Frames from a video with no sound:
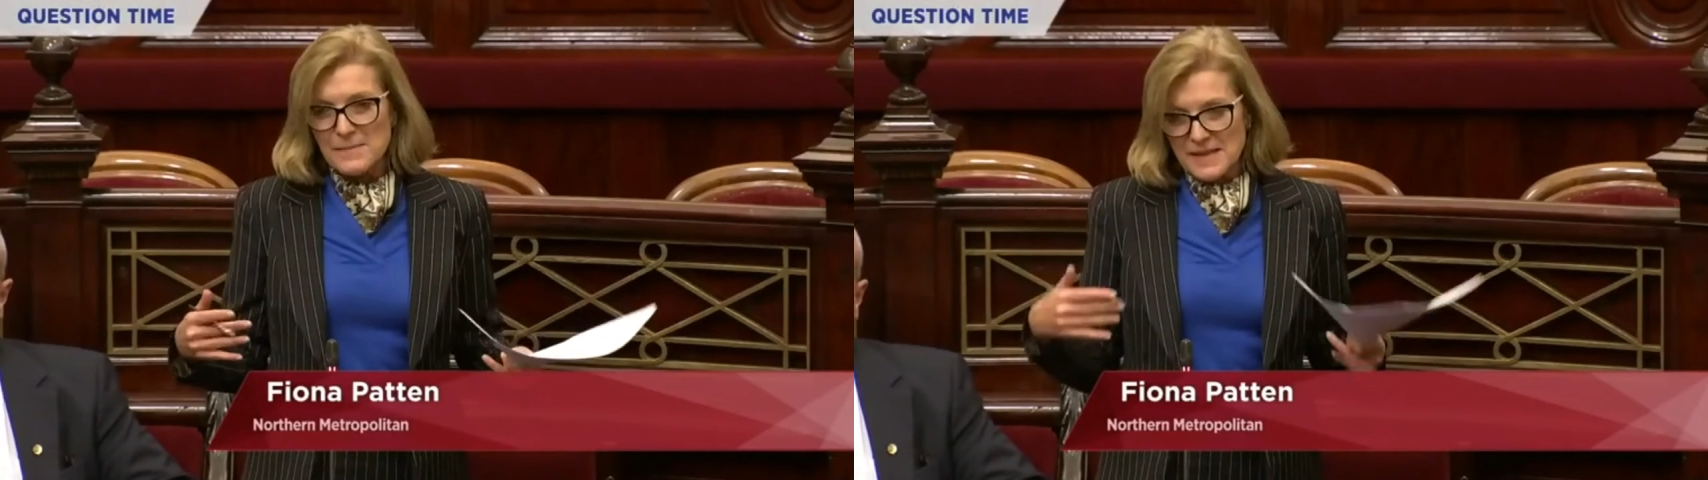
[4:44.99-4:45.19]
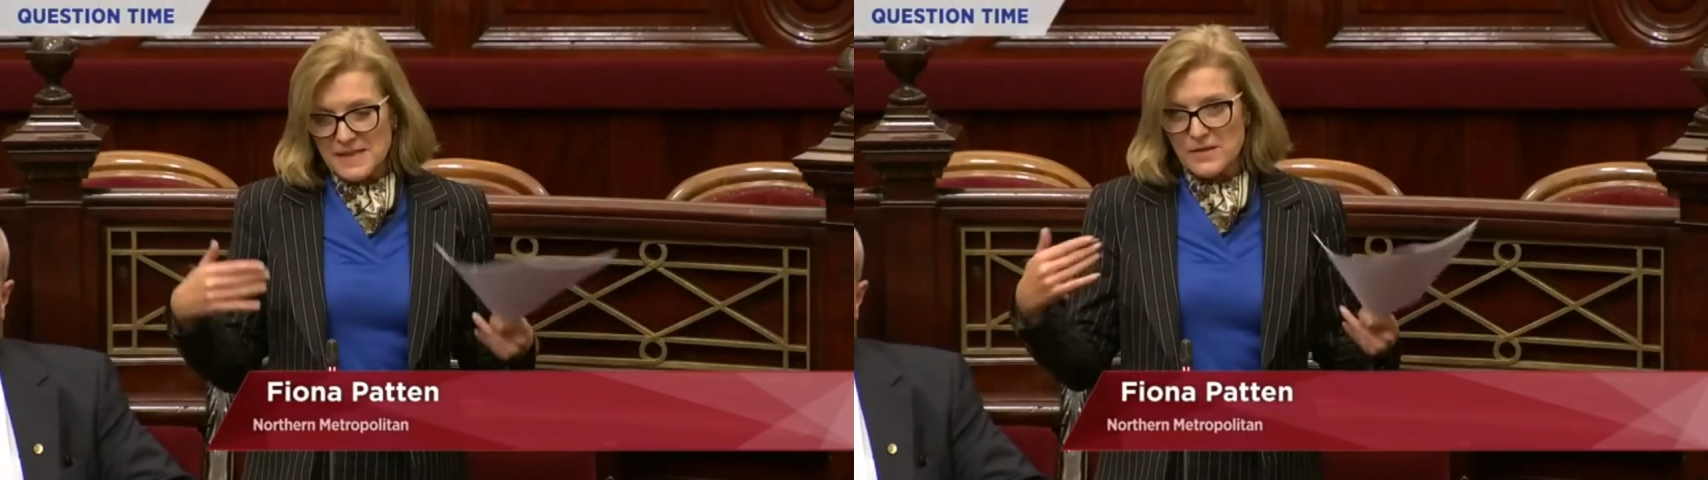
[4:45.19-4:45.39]

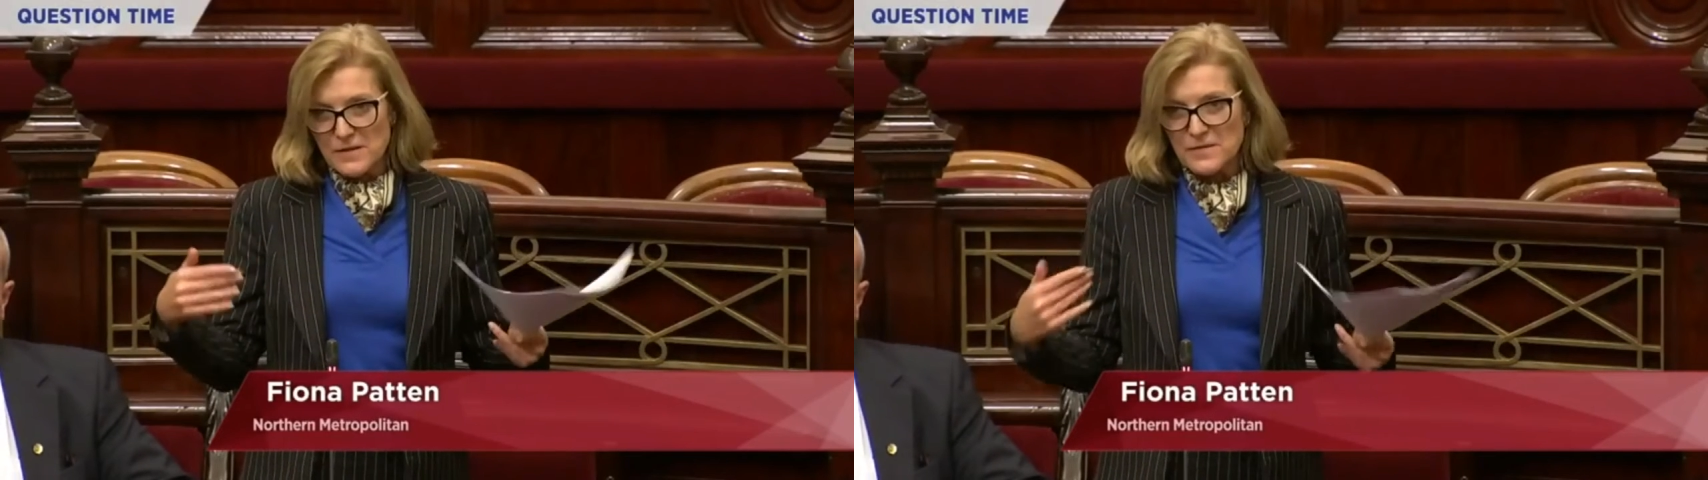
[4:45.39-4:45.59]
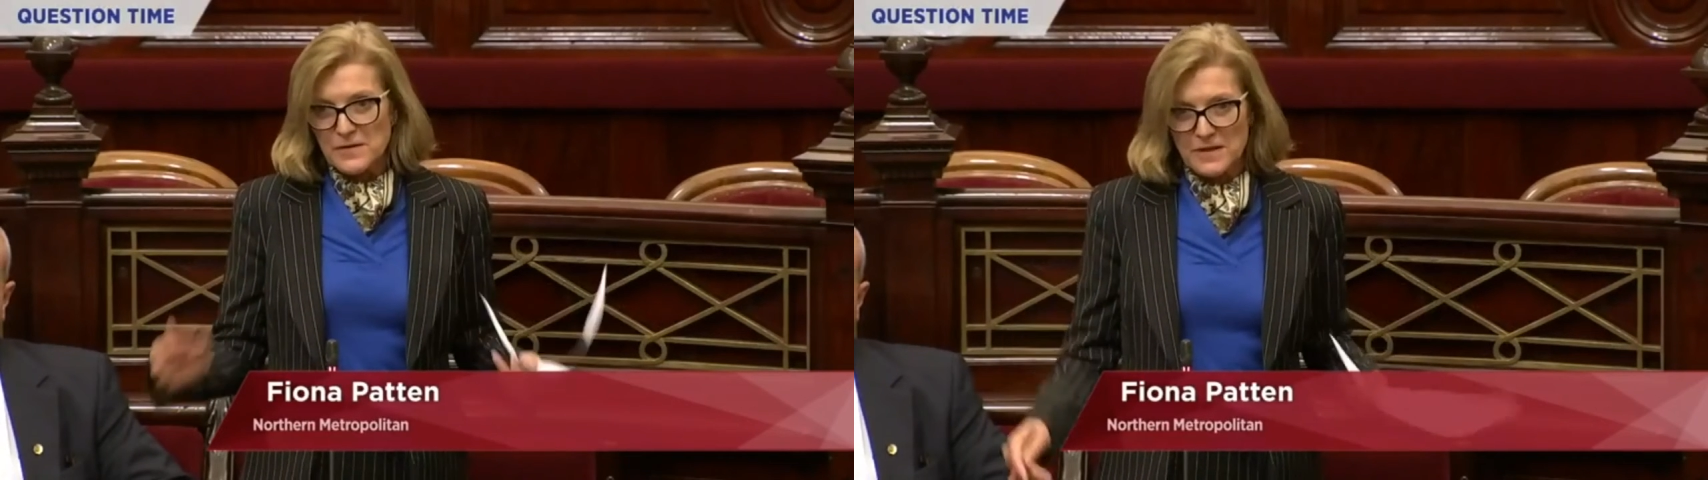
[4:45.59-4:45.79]
the Minister
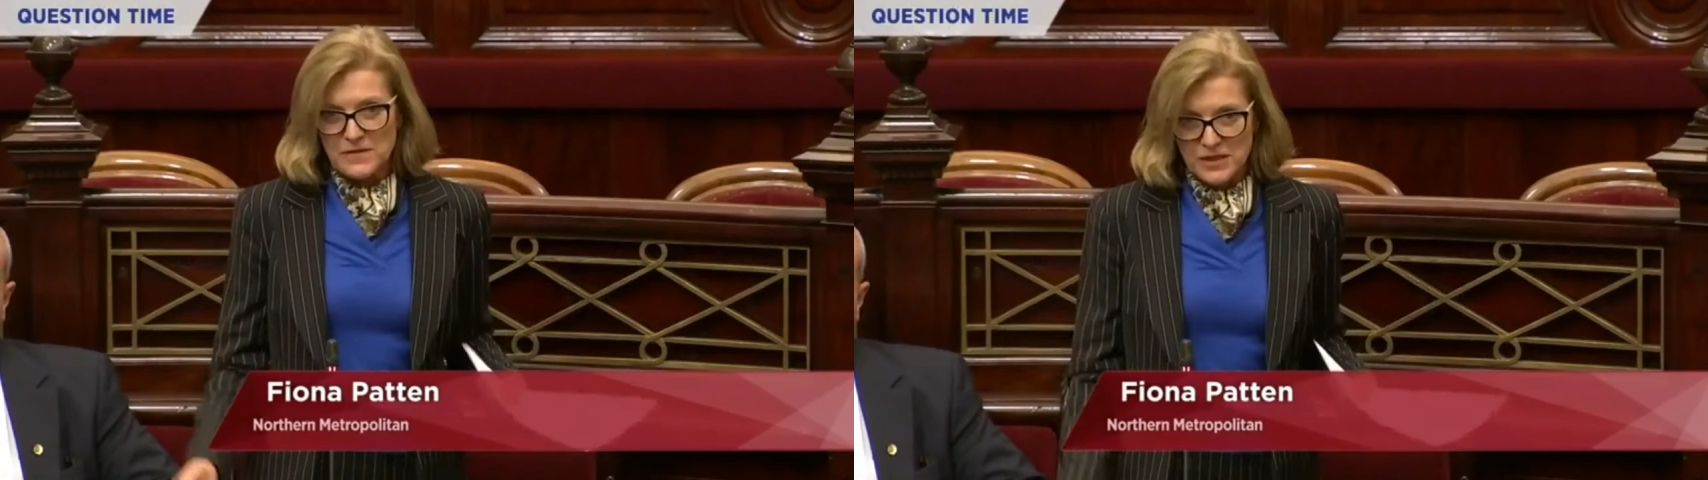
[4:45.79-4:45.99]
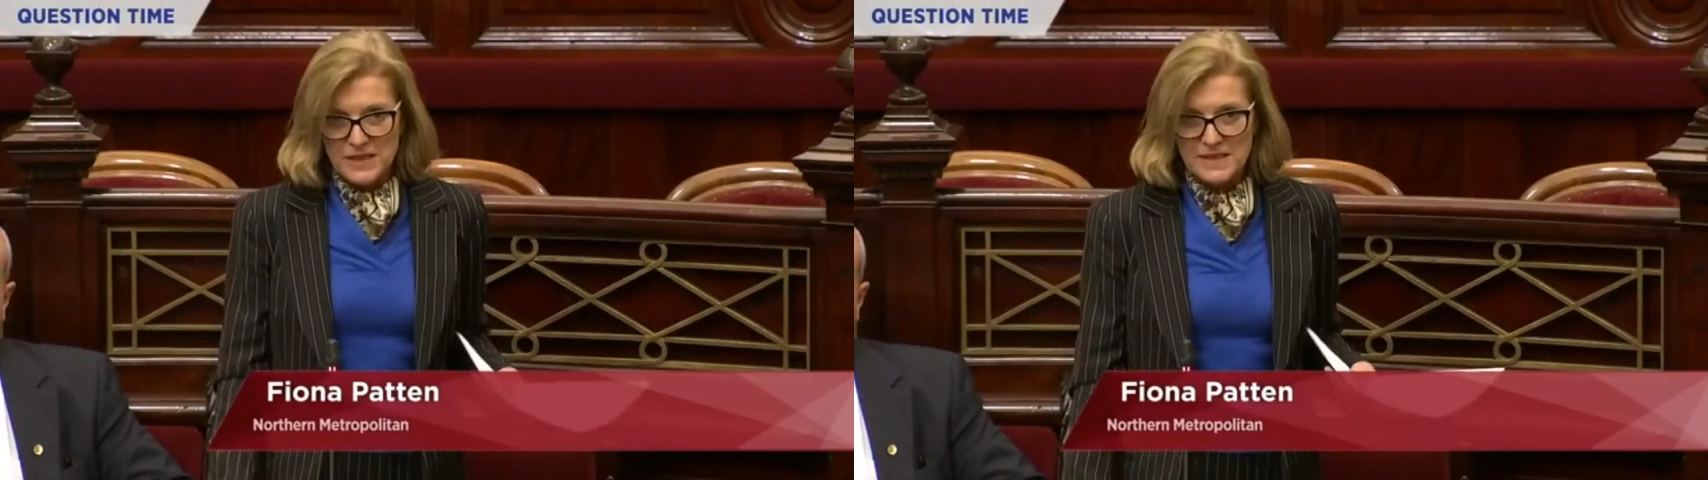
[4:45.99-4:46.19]
if, if
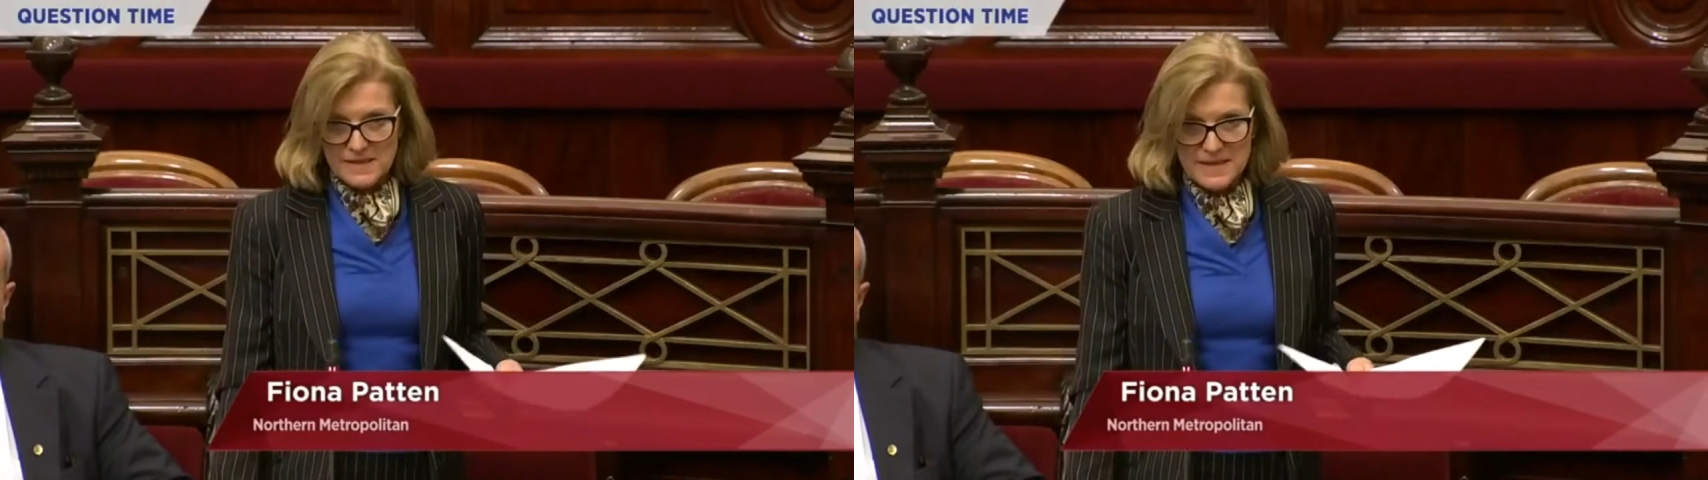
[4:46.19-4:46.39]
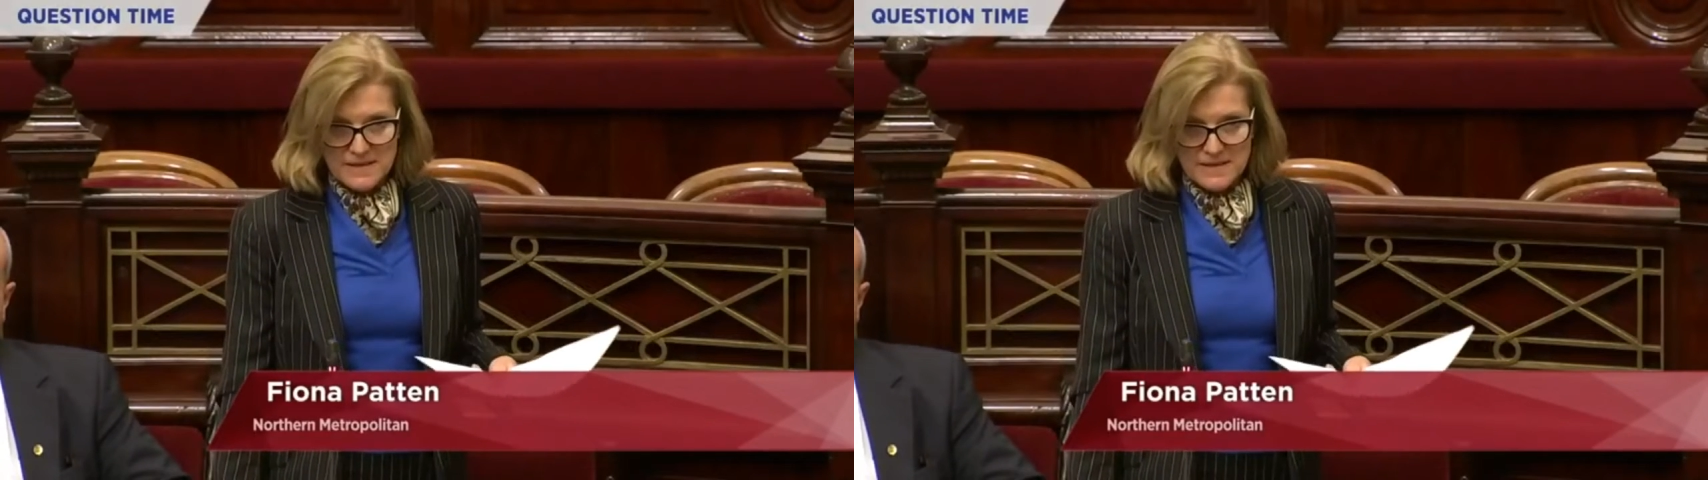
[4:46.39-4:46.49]
she did,